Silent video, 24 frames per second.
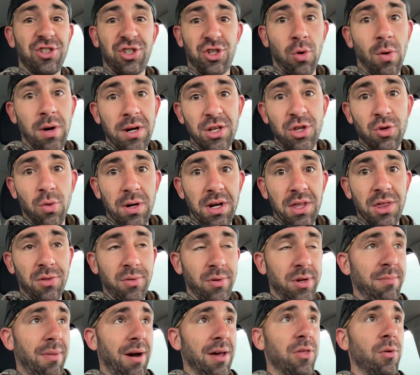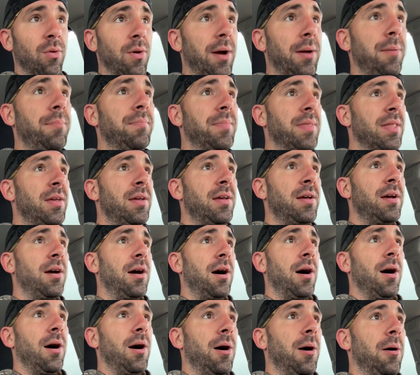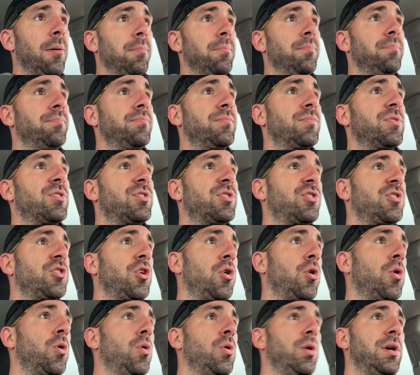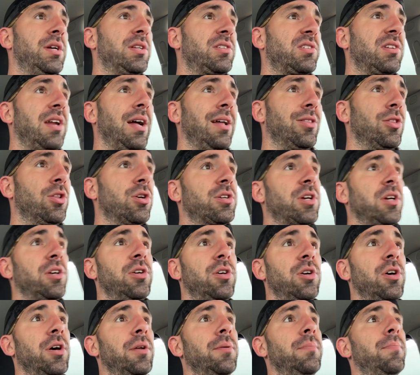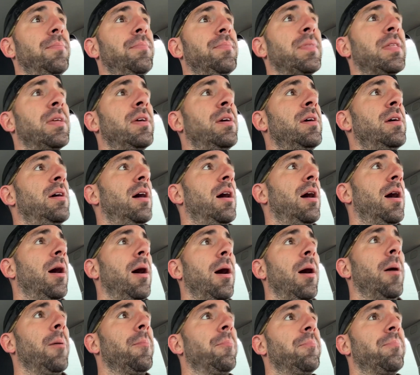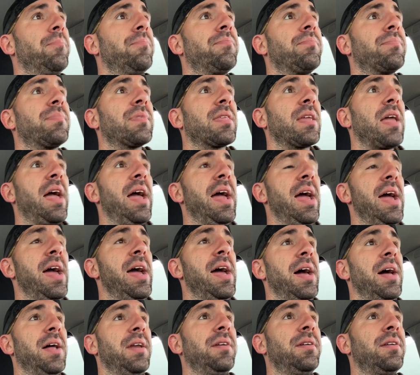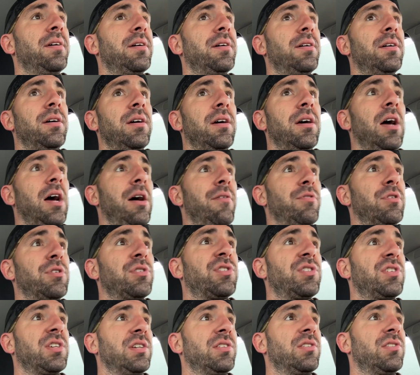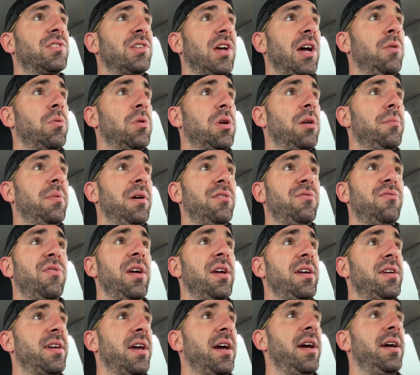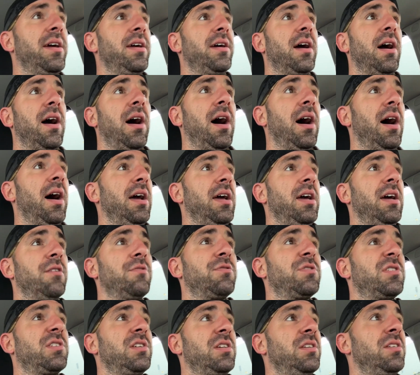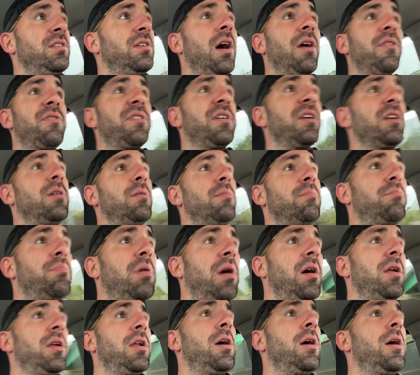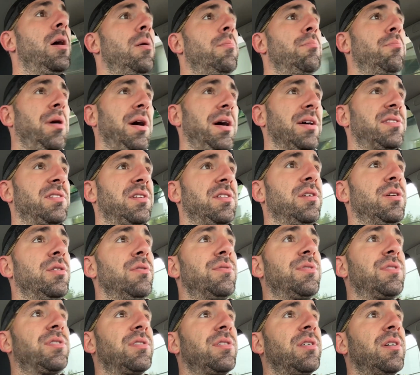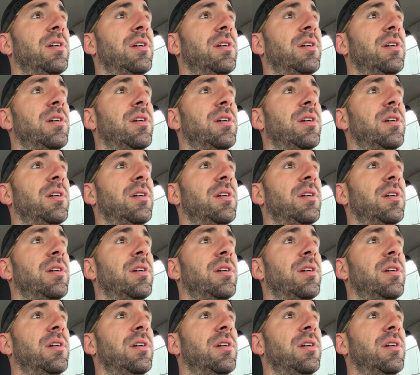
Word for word: 2023, by the way. Um, so it's not looking good. Um, and ever since I went on my vacay, I have seen nothing but positives.